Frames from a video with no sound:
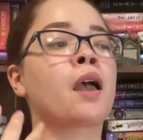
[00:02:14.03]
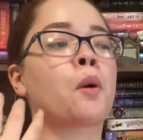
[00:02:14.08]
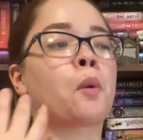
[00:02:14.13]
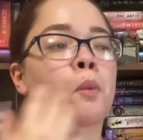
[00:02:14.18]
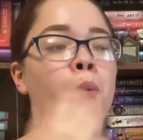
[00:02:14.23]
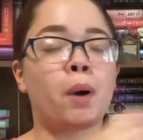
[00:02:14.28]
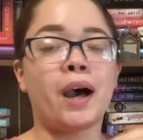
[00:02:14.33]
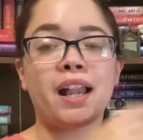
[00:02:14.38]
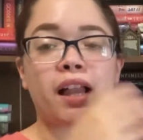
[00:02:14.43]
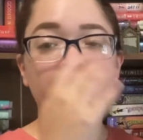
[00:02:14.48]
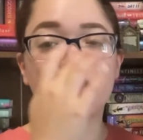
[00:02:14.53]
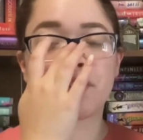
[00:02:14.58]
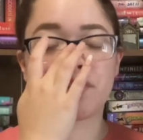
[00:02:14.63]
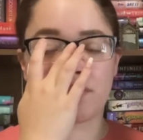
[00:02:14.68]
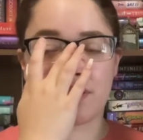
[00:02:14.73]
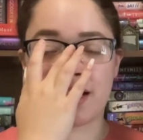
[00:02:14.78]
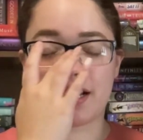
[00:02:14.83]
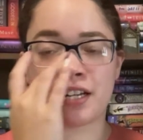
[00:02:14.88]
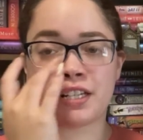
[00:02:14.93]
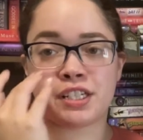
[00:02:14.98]
While on the
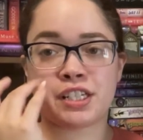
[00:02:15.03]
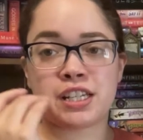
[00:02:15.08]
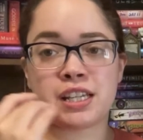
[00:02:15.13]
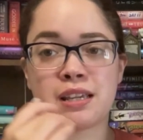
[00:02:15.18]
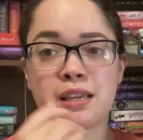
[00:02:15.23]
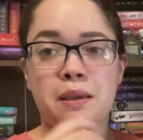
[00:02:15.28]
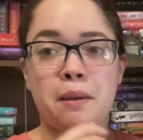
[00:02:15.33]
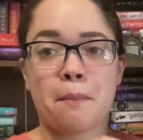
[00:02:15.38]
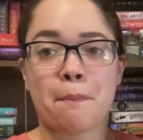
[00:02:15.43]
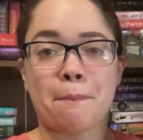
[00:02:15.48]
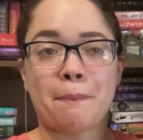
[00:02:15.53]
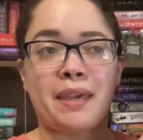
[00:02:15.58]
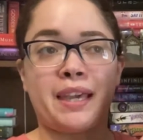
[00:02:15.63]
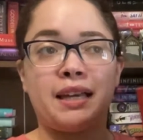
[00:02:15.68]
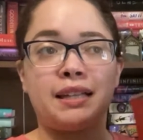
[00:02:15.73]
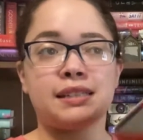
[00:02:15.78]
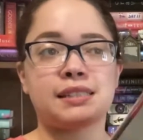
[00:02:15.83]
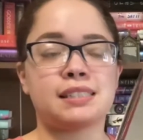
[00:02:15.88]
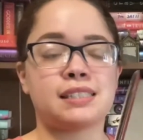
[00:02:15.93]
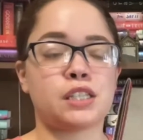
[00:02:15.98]
run, she
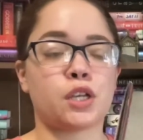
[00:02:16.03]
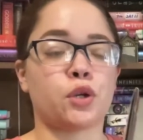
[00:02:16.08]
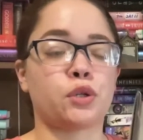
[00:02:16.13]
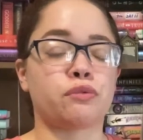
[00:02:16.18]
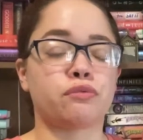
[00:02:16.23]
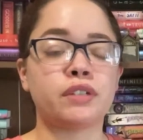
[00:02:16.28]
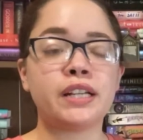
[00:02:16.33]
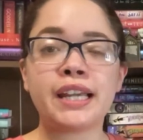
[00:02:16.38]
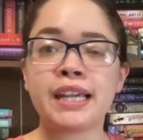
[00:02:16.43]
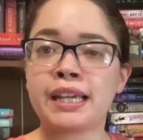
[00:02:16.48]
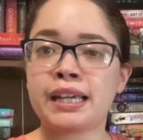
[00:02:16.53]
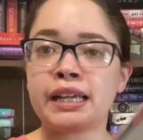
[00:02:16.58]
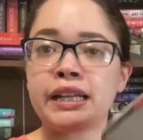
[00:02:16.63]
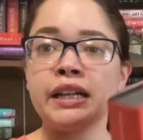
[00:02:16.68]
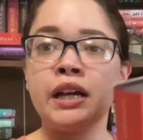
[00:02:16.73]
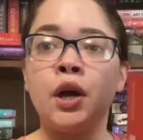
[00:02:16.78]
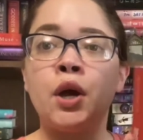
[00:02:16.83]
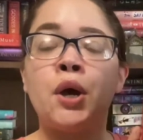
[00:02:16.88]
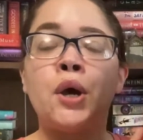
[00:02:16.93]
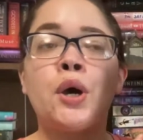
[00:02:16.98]
meets Reid,
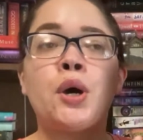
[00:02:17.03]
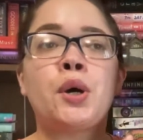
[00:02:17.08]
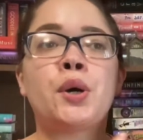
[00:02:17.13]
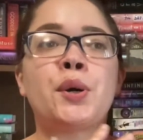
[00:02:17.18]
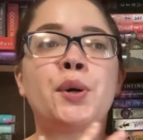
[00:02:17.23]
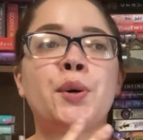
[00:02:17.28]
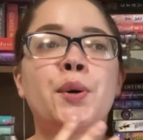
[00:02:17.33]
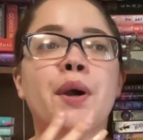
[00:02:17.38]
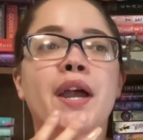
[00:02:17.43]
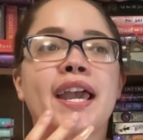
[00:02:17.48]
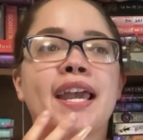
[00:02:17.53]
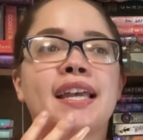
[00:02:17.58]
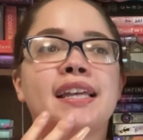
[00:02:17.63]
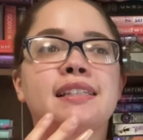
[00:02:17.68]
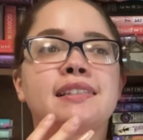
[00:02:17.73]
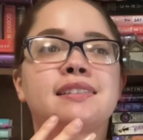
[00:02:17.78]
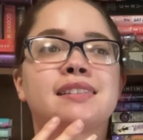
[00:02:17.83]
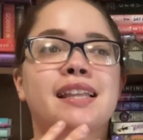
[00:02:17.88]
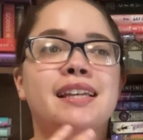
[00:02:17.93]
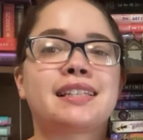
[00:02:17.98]
who
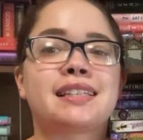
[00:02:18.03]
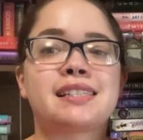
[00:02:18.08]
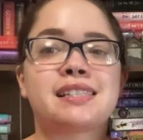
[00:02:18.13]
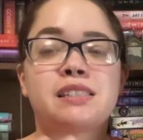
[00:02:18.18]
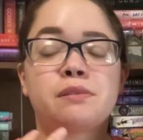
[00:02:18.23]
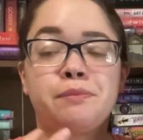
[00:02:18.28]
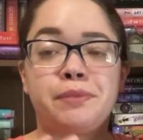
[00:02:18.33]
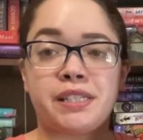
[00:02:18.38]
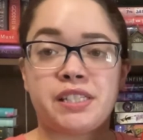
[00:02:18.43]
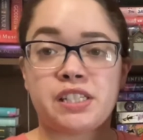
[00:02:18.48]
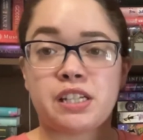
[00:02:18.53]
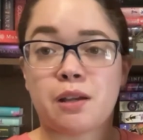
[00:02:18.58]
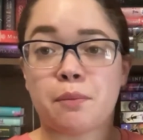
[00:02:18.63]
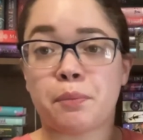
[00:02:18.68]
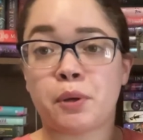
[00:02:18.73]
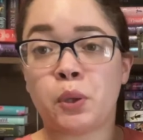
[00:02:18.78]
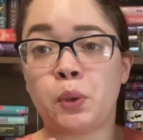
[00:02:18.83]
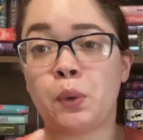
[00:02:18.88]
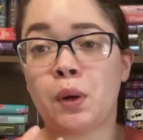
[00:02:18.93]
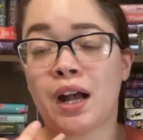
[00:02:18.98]
is like this bishop
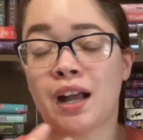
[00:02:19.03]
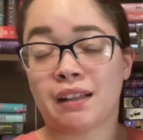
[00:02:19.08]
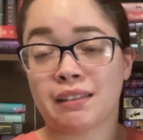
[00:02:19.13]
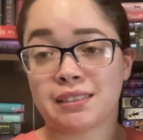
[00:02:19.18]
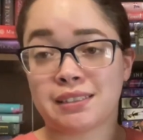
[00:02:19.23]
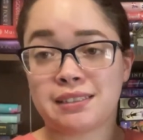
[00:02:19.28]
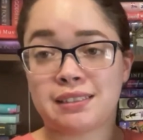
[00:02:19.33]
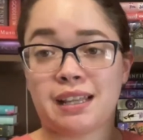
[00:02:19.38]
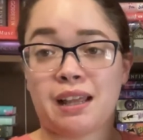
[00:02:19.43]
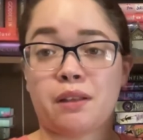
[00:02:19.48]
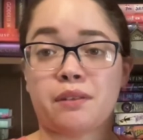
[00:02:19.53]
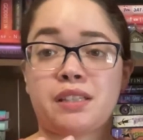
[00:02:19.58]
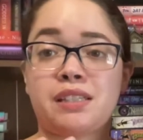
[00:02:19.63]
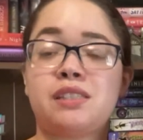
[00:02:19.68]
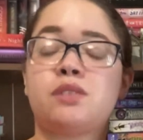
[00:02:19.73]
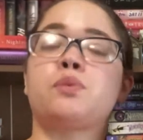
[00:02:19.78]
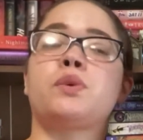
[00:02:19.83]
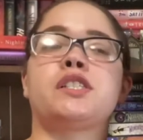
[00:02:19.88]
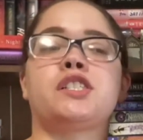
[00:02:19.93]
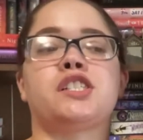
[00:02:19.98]
who hunts down
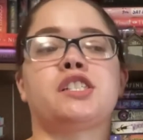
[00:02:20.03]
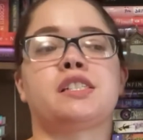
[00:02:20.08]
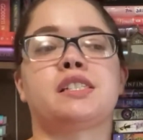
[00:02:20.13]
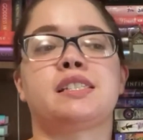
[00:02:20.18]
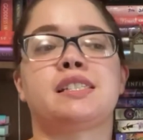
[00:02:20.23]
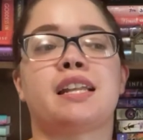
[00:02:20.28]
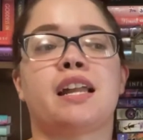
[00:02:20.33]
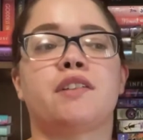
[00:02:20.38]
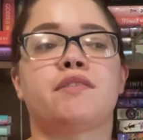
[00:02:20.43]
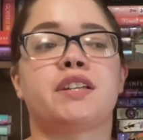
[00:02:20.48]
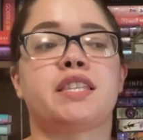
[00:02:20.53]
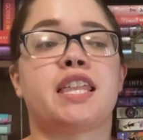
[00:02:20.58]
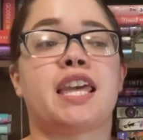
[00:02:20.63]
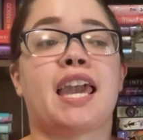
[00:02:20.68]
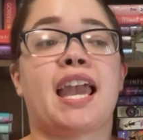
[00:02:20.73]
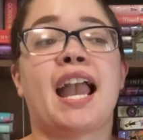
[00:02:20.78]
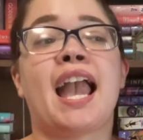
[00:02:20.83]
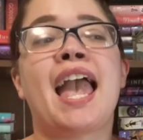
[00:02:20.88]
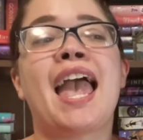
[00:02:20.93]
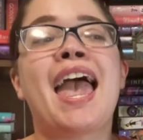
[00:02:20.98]
these witches and
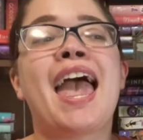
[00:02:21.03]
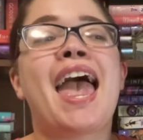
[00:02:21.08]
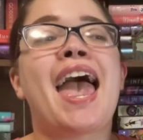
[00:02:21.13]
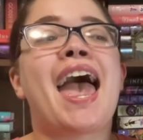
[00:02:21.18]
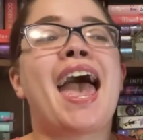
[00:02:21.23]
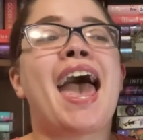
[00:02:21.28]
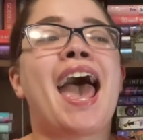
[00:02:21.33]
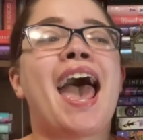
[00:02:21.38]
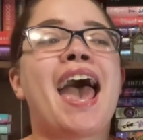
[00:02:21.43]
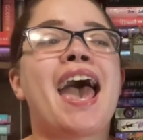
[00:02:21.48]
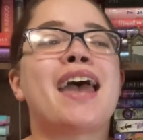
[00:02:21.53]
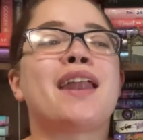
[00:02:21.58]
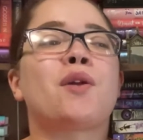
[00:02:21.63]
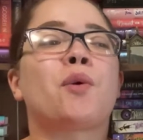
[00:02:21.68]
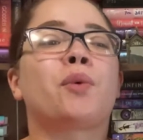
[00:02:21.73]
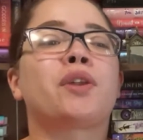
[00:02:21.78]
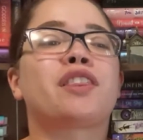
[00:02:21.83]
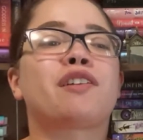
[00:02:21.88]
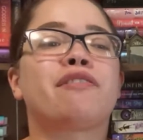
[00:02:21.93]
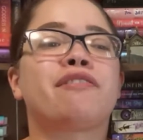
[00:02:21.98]
everything. And
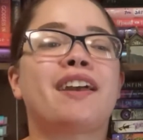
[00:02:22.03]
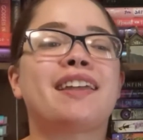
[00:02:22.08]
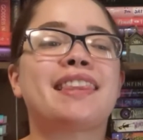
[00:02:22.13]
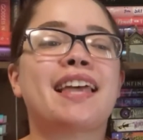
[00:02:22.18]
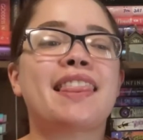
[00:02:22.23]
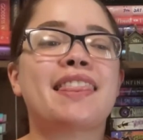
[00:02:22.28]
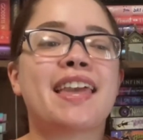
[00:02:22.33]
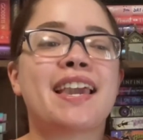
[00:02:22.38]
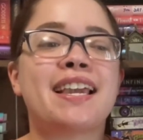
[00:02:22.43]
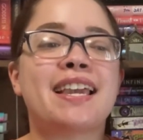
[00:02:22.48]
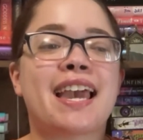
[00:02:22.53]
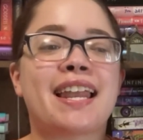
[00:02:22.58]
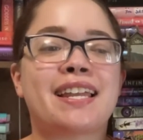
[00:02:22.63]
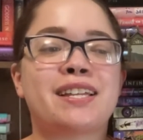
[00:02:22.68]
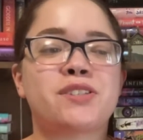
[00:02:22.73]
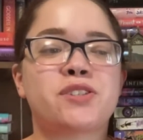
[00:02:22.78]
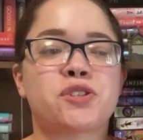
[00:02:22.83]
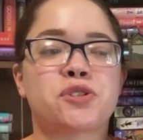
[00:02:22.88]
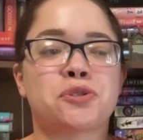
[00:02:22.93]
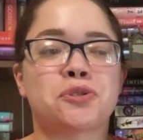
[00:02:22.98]
with the fight that they get
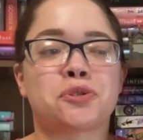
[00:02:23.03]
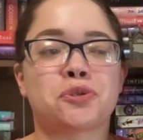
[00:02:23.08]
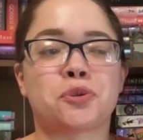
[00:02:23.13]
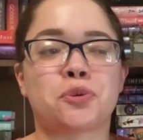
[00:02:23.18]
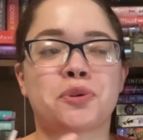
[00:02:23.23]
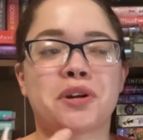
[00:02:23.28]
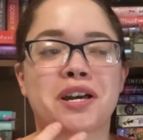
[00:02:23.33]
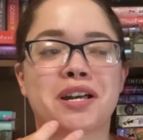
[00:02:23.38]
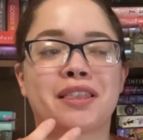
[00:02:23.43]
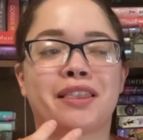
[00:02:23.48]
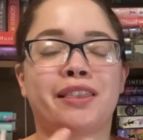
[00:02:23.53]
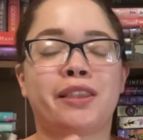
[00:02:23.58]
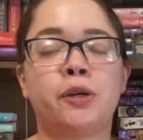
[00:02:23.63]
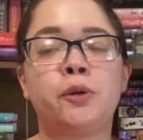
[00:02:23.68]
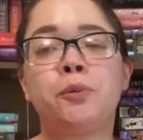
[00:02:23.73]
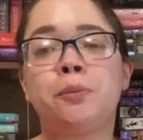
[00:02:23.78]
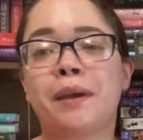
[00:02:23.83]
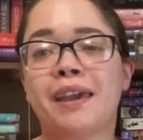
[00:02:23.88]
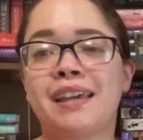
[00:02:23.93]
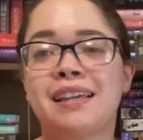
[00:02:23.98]
into, Lou
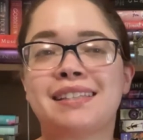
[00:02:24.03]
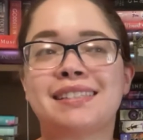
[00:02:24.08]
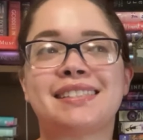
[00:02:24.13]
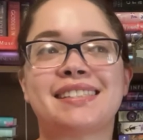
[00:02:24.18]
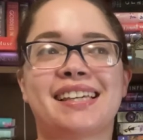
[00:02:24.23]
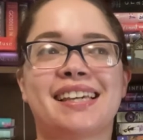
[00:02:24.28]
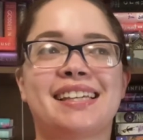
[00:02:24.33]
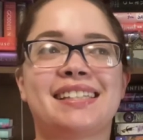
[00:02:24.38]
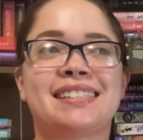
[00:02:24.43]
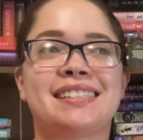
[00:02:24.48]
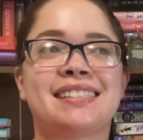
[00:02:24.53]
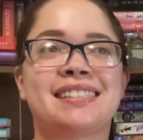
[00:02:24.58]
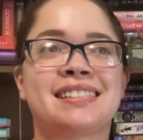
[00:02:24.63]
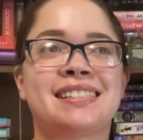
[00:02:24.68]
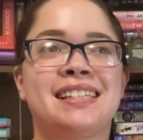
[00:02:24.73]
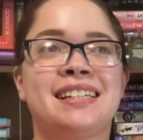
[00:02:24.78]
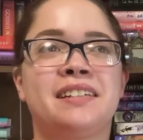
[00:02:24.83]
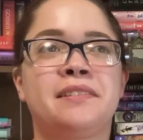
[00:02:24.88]
makes it